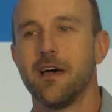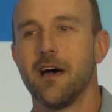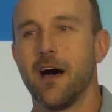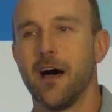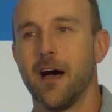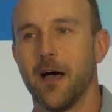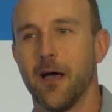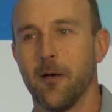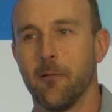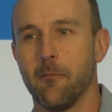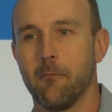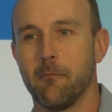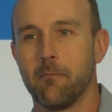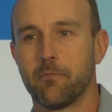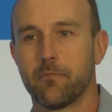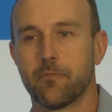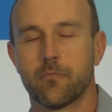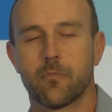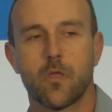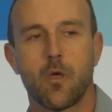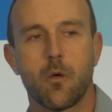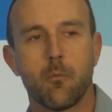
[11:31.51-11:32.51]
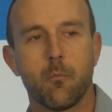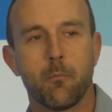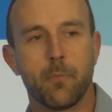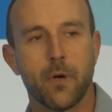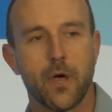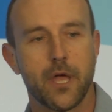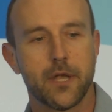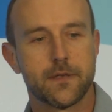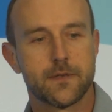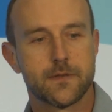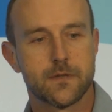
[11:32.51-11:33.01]
Um,
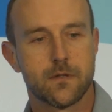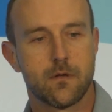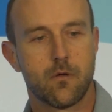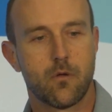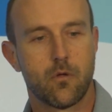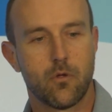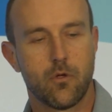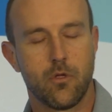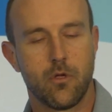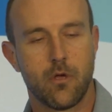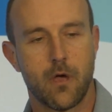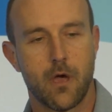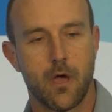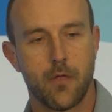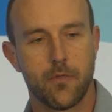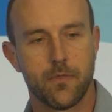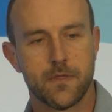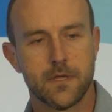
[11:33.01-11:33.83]
but uh,